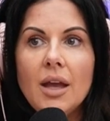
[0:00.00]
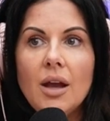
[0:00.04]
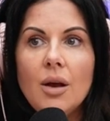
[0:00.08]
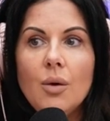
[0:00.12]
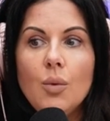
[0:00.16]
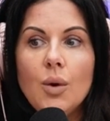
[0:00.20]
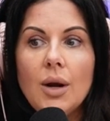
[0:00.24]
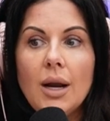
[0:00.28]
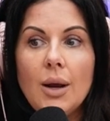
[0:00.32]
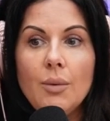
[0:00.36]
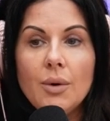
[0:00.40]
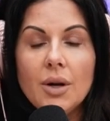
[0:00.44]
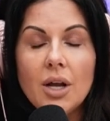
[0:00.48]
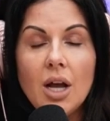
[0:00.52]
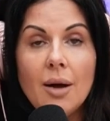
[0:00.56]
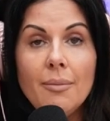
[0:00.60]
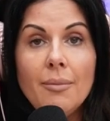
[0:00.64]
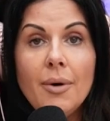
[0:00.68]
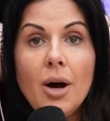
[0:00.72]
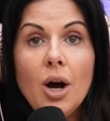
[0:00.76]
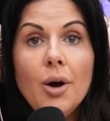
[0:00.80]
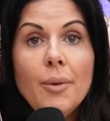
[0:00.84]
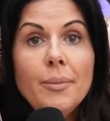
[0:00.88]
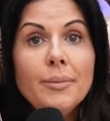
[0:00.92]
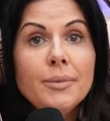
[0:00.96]
when I would come
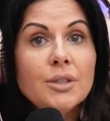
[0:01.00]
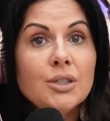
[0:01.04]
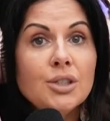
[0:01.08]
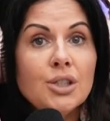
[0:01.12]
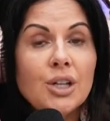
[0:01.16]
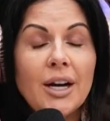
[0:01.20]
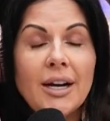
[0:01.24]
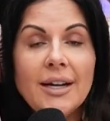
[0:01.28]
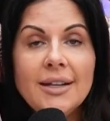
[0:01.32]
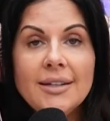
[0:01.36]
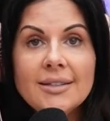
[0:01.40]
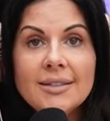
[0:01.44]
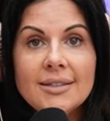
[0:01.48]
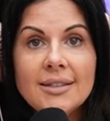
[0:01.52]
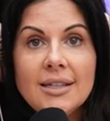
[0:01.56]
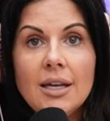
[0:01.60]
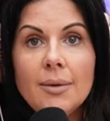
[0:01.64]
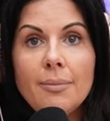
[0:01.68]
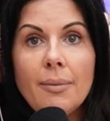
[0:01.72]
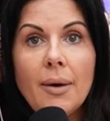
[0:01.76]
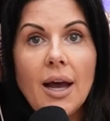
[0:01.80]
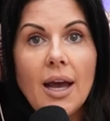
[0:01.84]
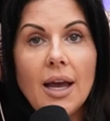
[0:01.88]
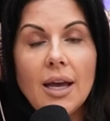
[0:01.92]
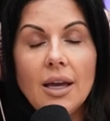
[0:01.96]
home to try and
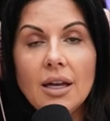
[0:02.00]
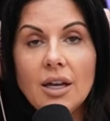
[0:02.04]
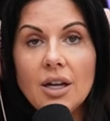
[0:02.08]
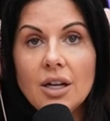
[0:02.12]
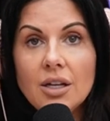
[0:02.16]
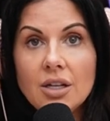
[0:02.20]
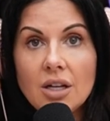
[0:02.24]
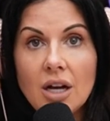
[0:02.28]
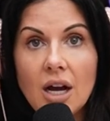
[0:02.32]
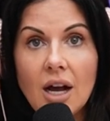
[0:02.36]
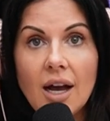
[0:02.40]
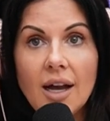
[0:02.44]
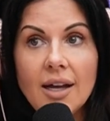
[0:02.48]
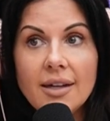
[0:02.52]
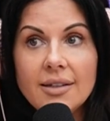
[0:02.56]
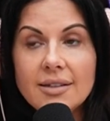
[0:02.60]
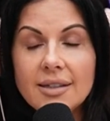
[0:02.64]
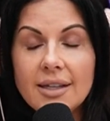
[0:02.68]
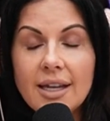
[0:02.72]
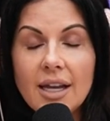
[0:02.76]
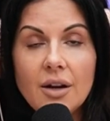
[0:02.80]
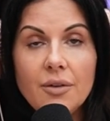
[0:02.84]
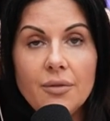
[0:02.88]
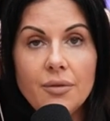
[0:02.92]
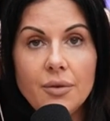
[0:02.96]
sleep, I could not
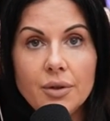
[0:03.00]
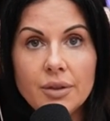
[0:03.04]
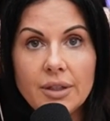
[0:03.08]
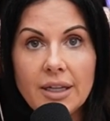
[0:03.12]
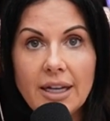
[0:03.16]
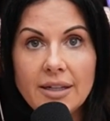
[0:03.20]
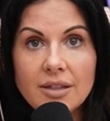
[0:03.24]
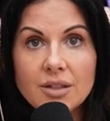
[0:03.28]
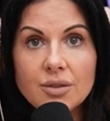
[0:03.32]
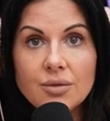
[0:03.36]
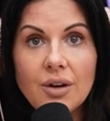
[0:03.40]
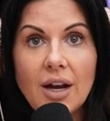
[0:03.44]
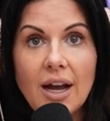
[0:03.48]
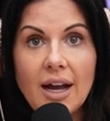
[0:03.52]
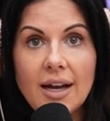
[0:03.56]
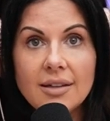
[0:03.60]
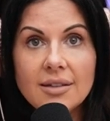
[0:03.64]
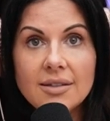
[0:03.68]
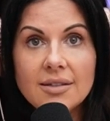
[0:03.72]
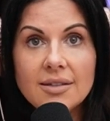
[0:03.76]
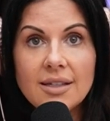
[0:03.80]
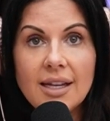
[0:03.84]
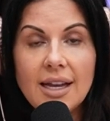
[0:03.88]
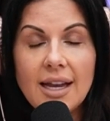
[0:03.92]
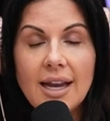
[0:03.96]
get a full night's
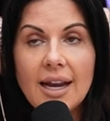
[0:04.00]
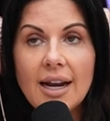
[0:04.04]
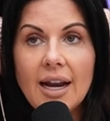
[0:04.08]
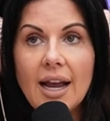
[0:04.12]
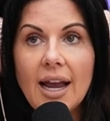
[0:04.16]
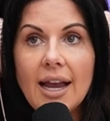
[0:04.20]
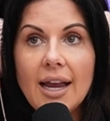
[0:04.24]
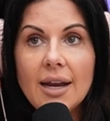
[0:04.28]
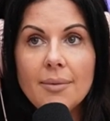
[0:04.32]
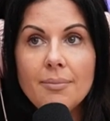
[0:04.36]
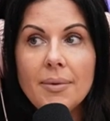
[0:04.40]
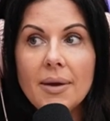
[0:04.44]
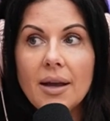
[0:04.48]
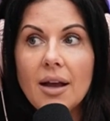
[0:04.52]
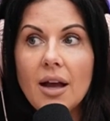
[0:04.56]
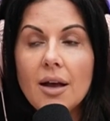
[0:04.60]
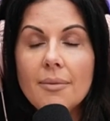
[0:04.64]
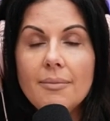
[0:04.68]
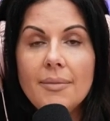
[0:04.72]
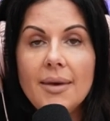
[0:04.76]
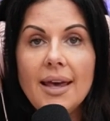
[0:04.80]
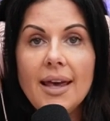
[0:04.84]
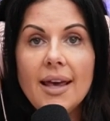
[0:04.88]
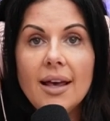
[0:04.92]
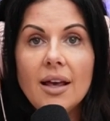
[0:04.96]
rest. And I had
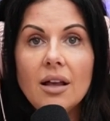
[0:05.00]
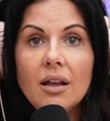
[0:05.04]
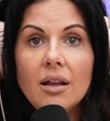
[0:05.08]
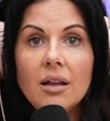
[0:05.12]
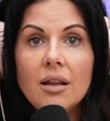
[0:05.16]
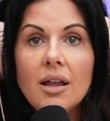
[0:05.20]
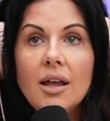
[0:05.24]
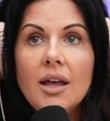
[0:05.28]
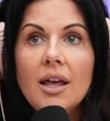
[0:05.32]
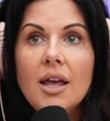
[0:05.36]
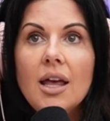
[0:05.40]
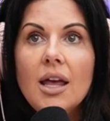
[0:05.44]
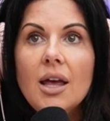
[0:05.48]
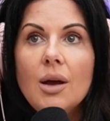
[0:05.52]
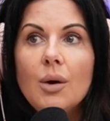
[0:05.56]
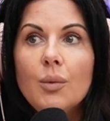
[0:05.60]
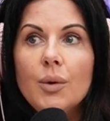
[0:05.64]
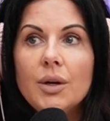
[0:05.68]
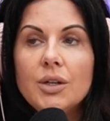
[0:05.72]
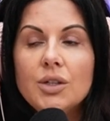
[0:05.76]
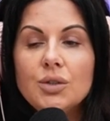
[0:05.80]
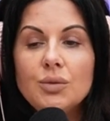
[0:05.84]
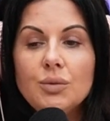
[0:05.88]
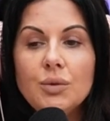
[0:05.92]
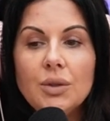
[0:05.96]
become ill,
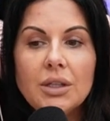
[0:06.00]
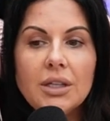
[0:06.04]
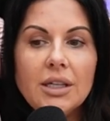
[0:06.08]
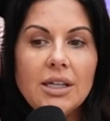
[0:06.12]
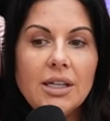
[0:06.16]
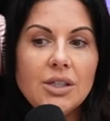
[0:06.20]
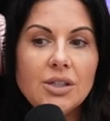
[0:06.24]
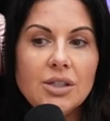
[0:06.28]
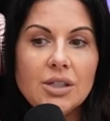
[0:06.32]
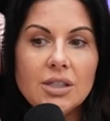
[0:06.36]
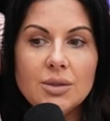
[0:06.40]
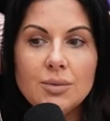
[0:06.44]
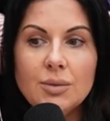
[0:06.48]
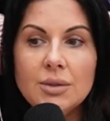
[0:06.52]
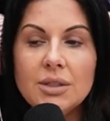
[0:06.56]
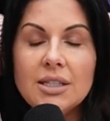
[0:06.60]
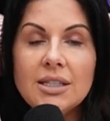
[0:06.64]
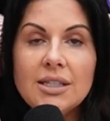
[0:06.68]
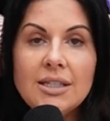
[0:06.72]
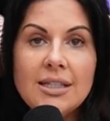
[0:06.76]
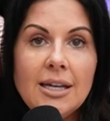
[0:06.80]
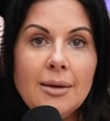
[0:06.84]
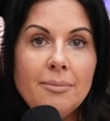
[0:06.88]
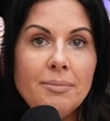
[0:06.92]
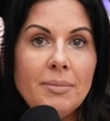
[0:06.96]
which really just was the
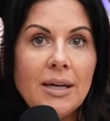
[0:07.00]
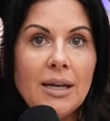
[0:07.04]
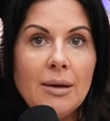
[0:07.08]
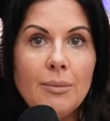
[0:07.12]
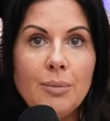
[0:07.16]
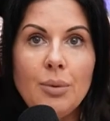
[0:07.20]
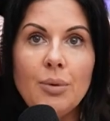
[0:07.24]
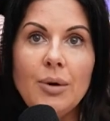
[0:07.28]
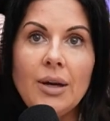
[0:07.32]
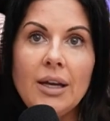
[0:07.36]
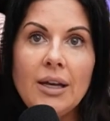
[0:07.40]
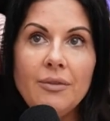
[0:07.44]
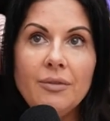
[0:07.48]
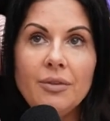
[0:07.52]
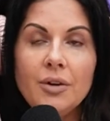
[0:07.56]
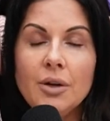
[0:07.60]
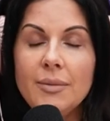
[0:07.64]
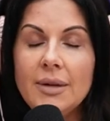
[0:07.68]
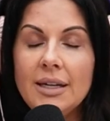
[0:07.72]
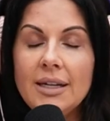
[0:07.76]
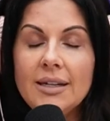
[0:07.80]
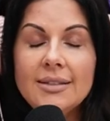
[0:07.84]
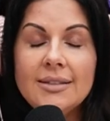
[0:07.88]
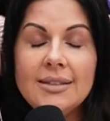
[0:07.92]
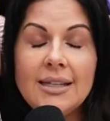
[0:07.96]
tipping point for
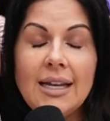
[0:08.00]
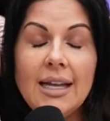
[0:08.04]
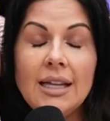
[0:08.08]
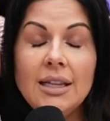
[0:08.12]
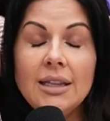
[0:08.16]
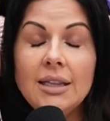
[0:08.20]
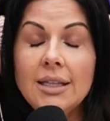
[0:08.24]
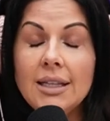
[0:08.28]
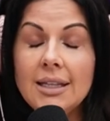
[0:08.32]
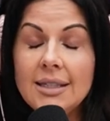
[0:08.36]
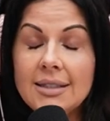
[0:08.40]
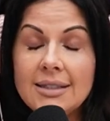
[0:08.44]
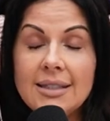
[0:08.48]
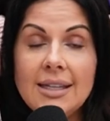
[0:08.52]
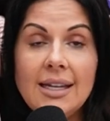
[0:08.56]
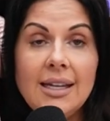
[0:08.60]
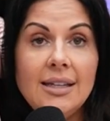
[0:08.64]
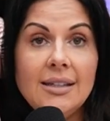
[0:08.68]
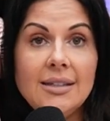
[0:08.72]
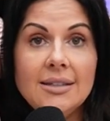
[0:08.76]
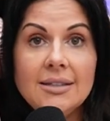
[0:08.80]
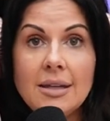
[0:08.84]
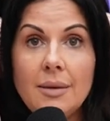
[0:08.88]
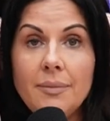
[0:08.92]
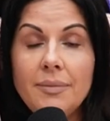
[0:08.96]
me to say, listen,
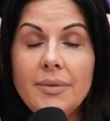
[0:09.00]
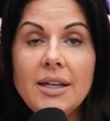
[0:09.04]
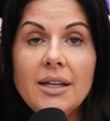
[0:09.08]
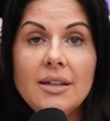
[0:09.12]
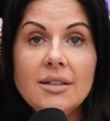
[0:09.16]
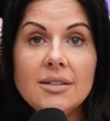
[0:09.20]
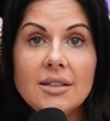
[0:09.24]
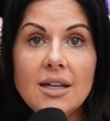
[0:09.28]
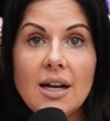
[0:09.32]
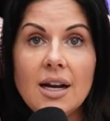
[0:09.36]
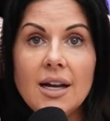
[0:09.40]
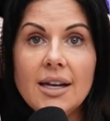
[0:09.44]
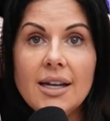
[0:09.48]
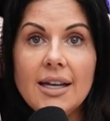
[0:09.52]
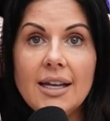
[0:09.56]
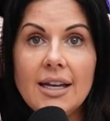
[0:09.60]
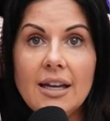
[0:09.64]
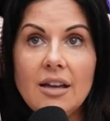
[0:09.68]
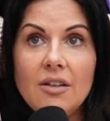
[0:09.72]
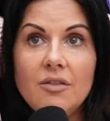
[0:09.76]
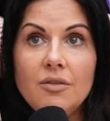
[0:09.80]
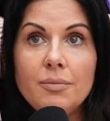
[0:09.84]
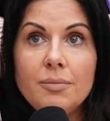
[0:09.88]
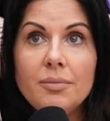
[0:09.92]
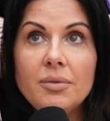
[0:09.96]
something's got to
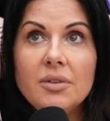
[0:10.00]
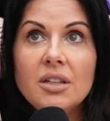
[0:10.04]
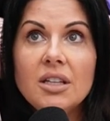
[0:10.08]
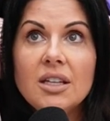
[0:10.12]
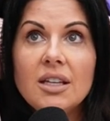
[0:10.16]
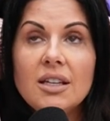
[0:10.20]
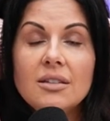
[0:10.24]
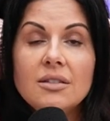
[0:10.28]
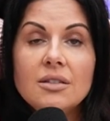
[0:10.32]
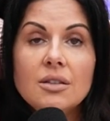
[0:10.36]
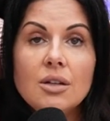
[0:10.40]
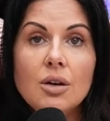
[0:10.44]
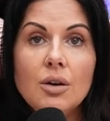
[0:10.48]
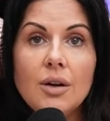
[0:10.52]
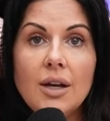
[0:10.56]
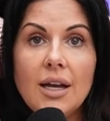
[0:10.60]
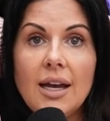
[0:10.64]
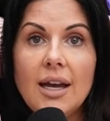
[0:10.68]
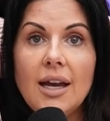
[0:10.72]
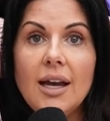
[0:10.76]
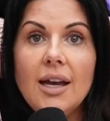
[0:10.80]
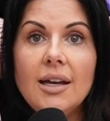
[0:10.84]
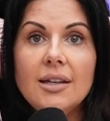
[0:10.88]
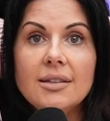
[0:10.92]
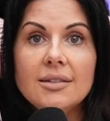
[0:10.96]
give. Please go
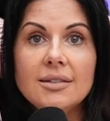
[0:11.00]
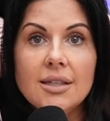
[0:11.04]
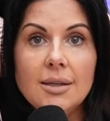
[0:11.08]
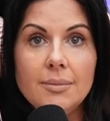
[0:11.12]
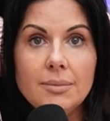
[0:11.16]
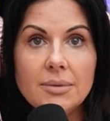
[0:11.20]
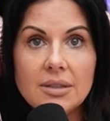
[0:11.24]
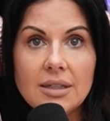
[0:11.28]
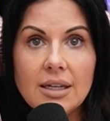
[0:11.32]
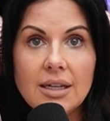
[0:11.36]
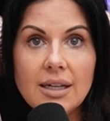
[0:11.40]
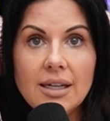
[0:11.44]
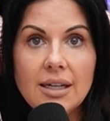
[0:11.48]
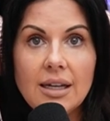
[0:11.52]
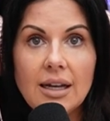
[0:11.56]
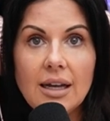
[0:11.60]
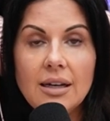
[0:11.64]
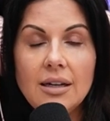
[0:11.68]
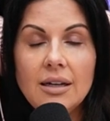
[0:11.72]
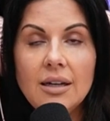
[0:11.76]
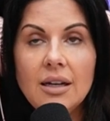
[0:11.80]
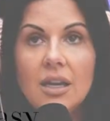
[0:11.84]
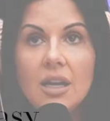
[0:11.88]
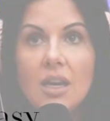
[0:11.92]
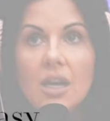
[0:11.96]
get a sleep study
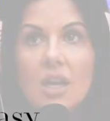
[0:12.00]
done.